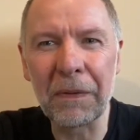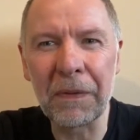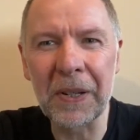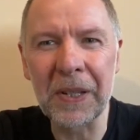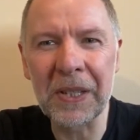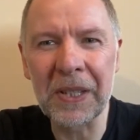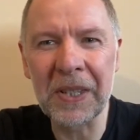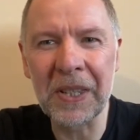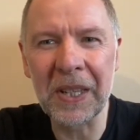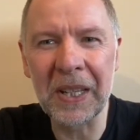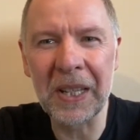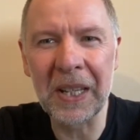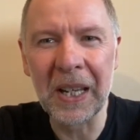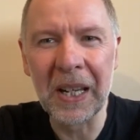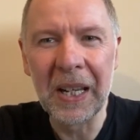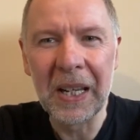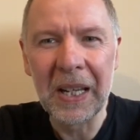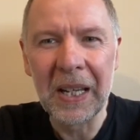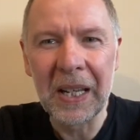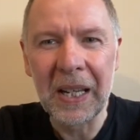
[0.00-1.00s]
It's the
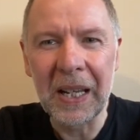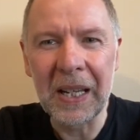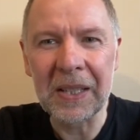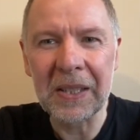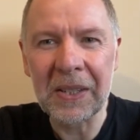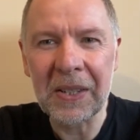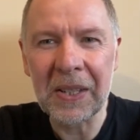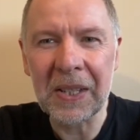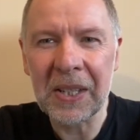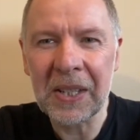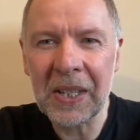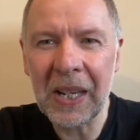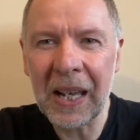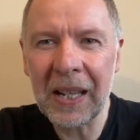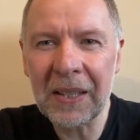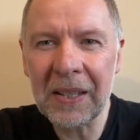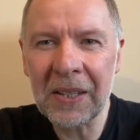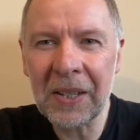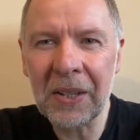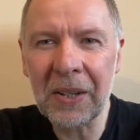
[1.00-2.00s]

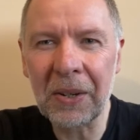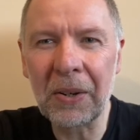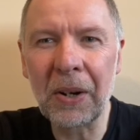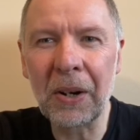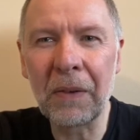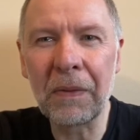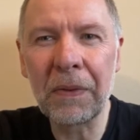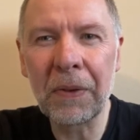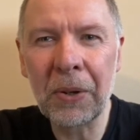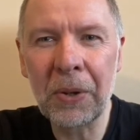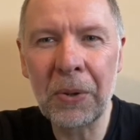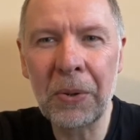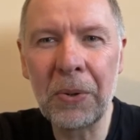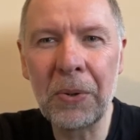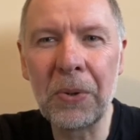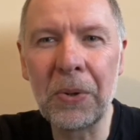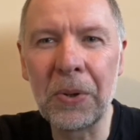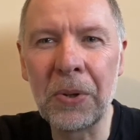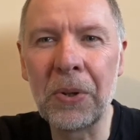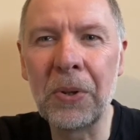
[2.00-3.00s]
center of
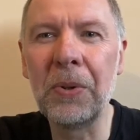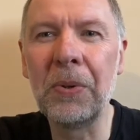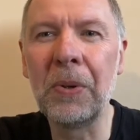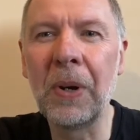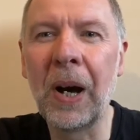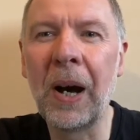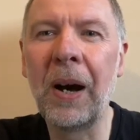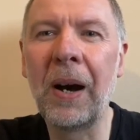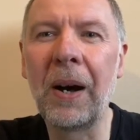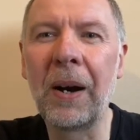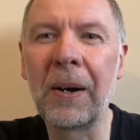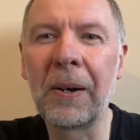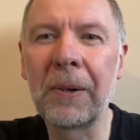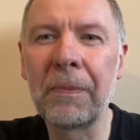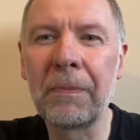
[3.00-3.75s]
who you are.